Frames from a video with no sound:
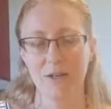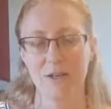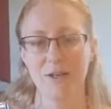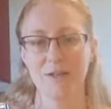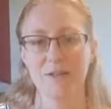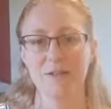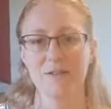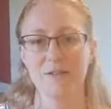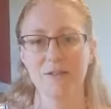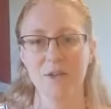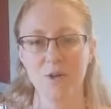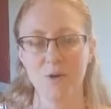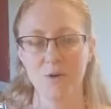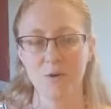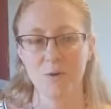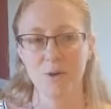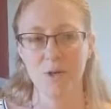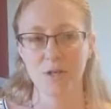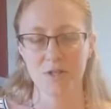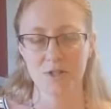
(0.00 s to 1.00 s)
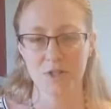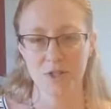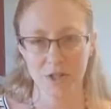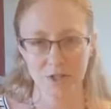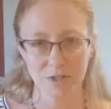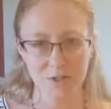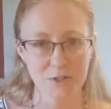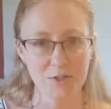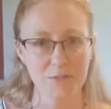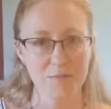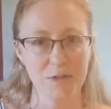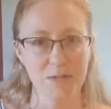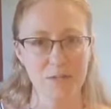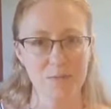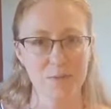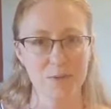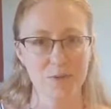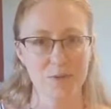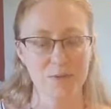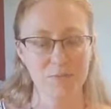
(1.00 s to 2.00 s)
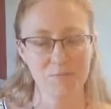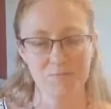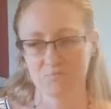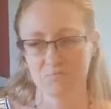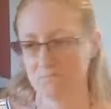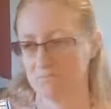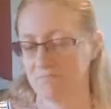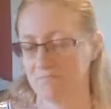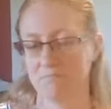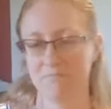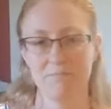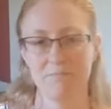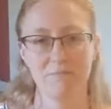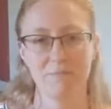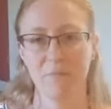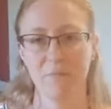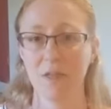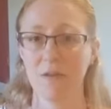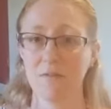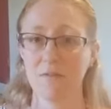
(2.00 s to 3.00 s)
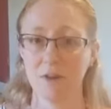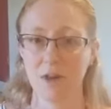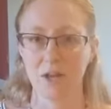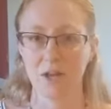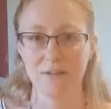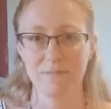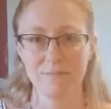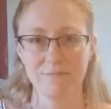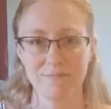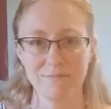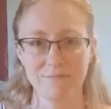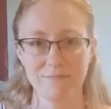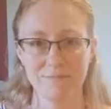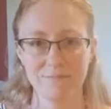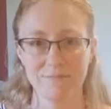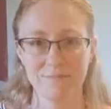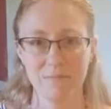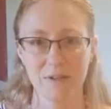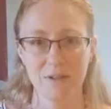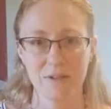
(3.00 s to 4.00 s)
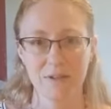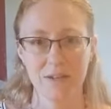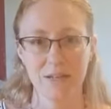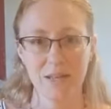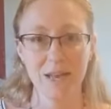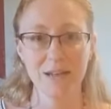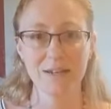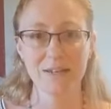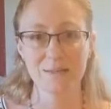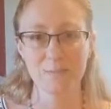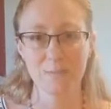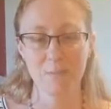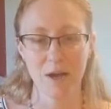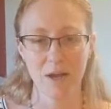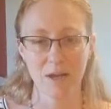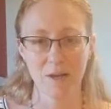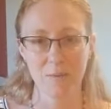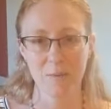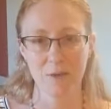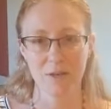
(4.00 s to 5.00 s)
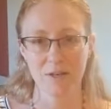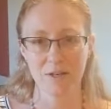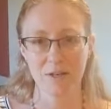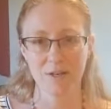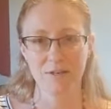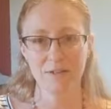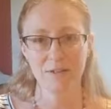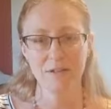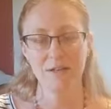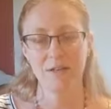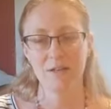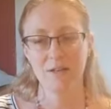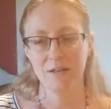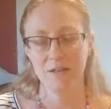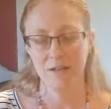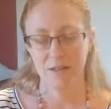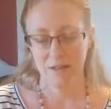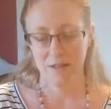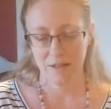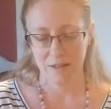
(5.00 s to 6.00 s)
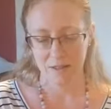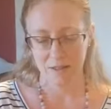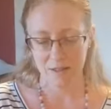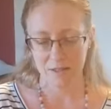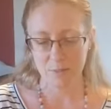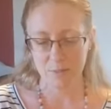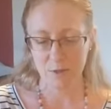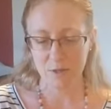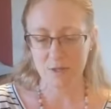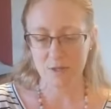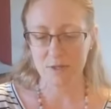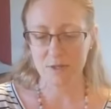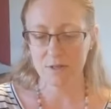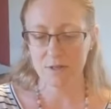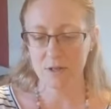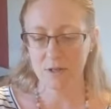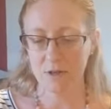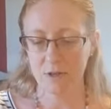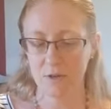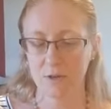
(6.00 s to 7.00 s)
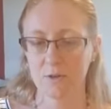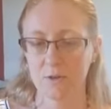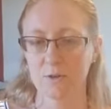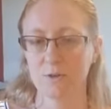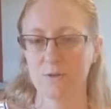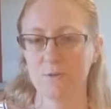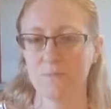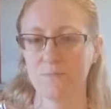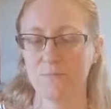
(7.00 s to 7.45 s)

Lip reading: So it's shared to Facebook. Fine. Again, it's my opinion. This person who